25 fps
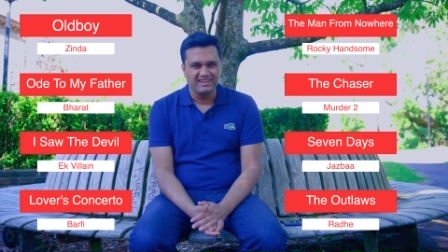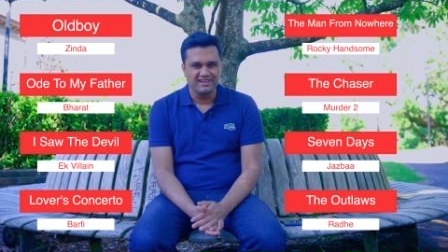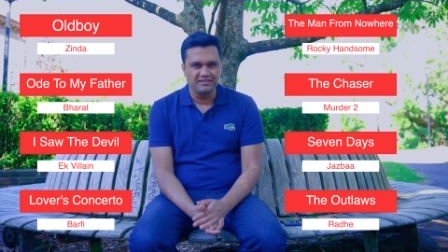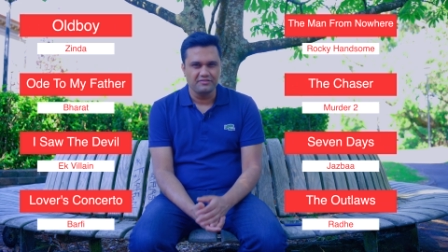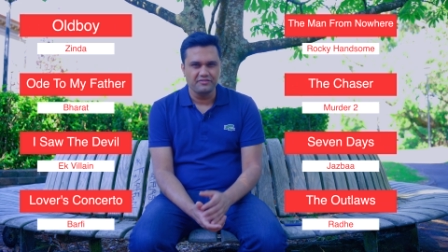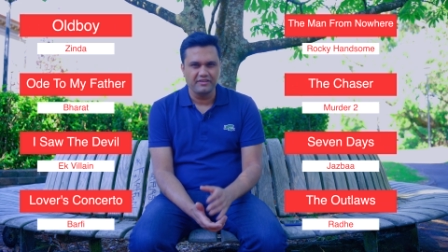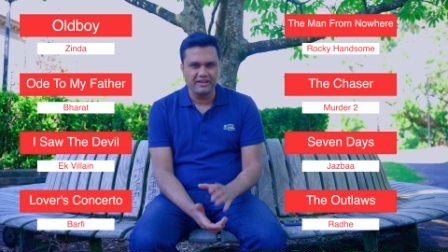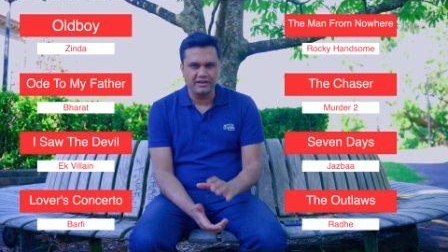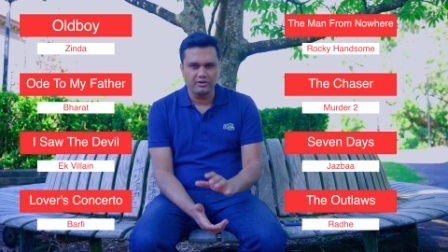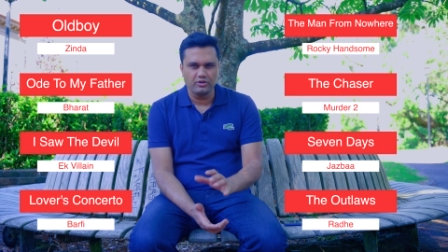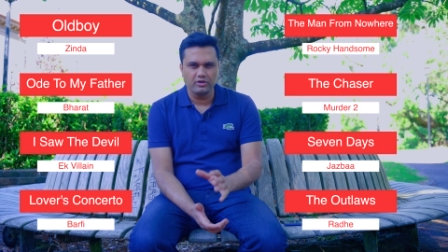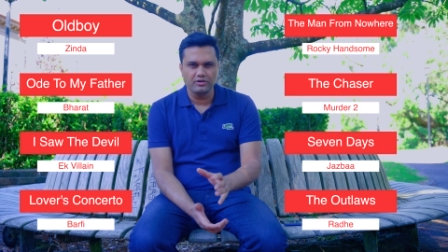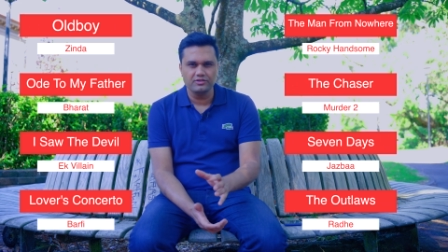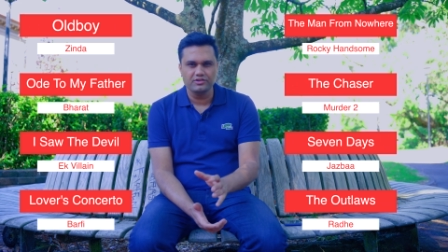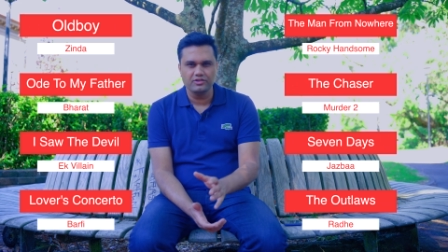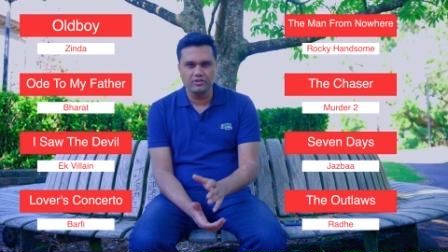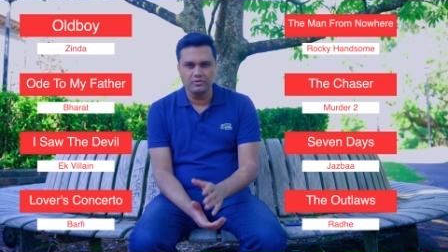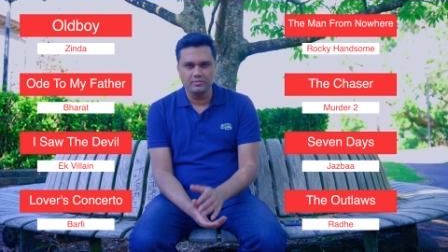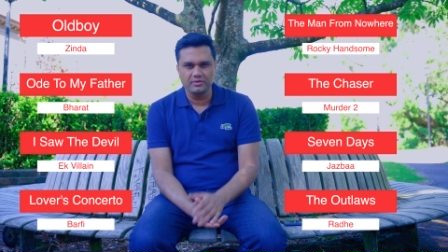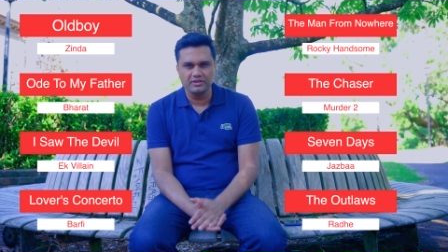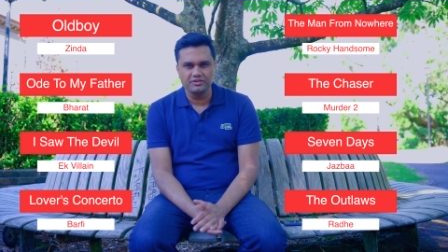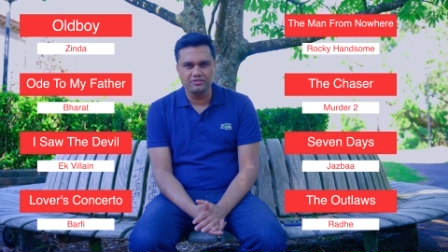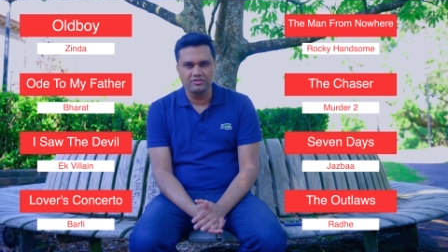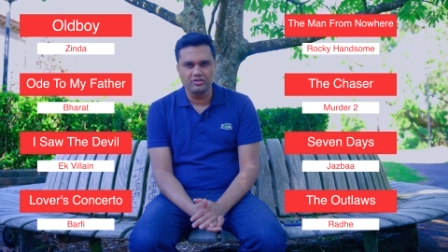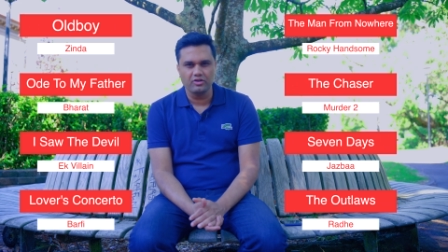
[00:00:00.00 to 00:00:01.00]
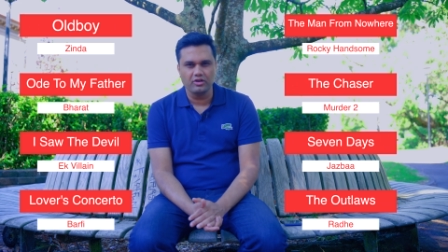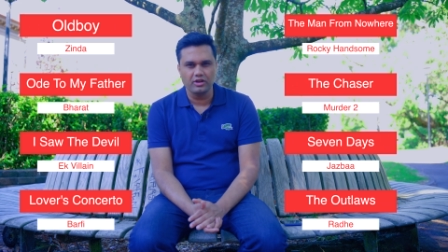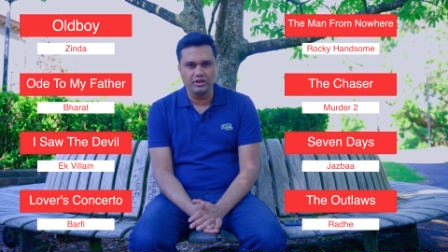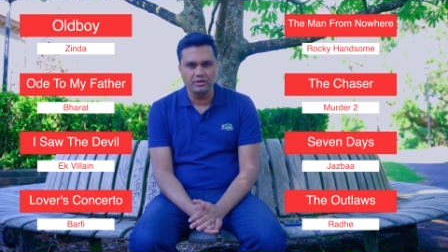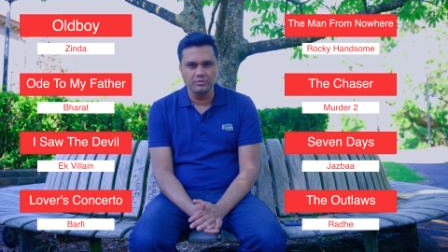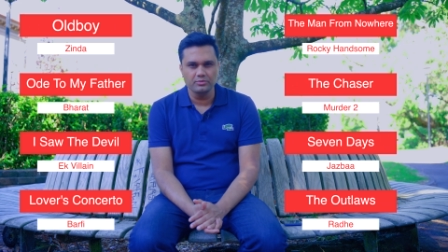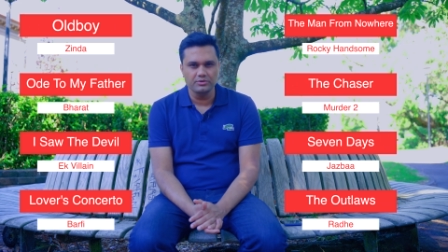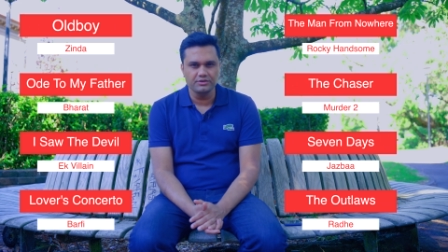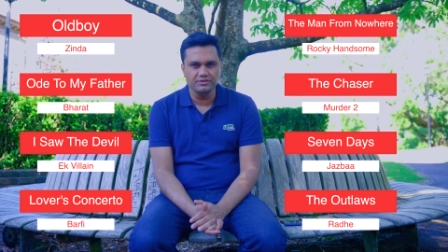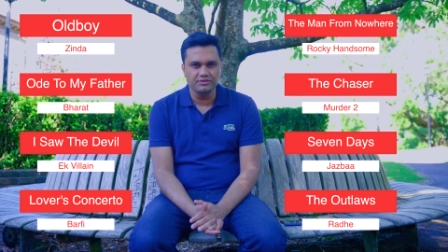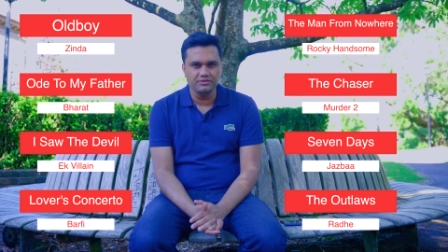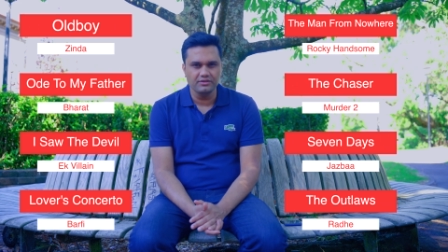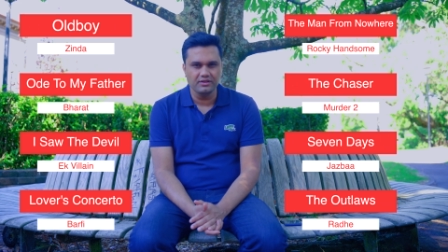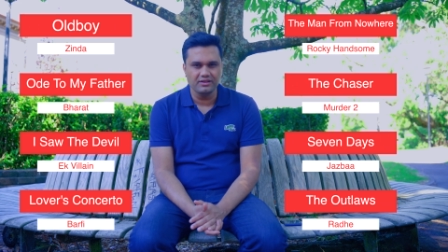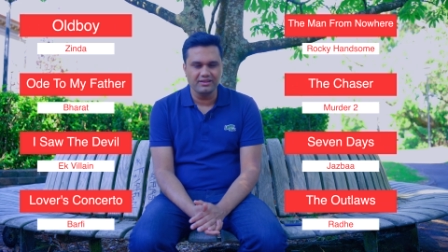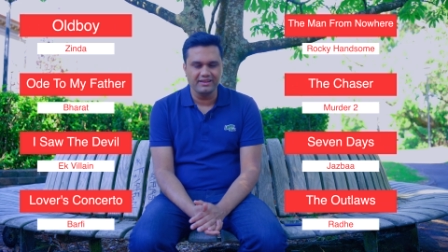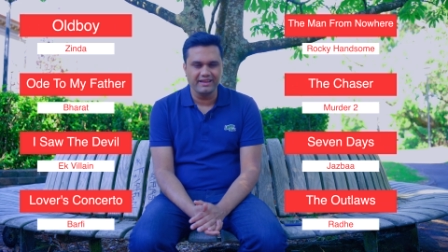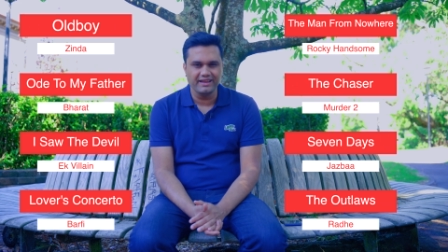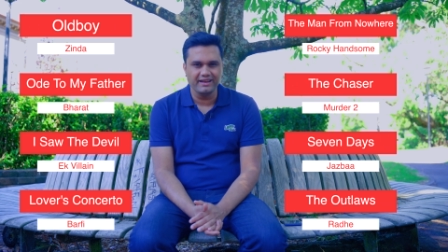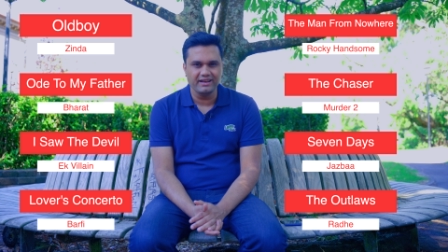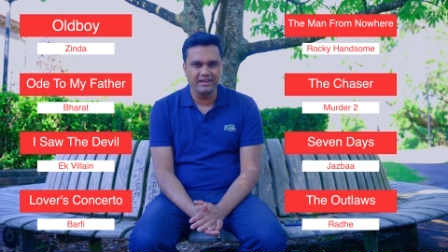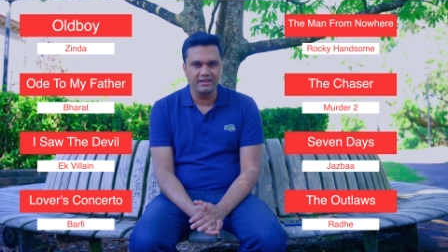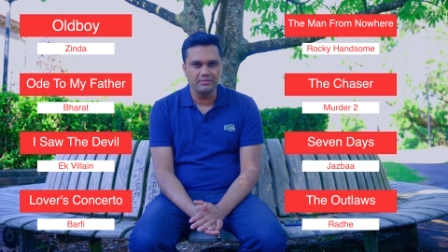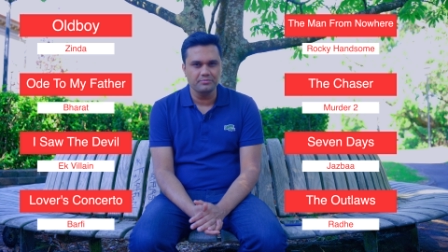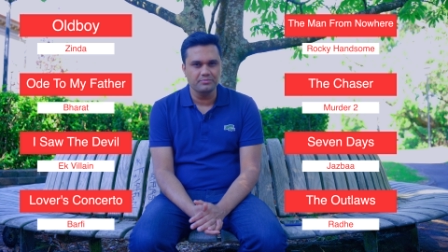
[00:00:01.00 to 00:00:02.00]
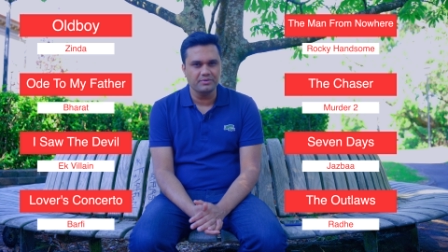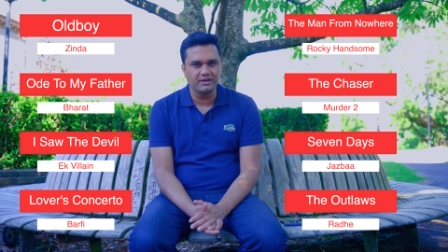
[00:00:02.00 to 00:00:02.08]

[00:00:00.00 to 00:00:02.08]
In fact, not so much Hollywood lately,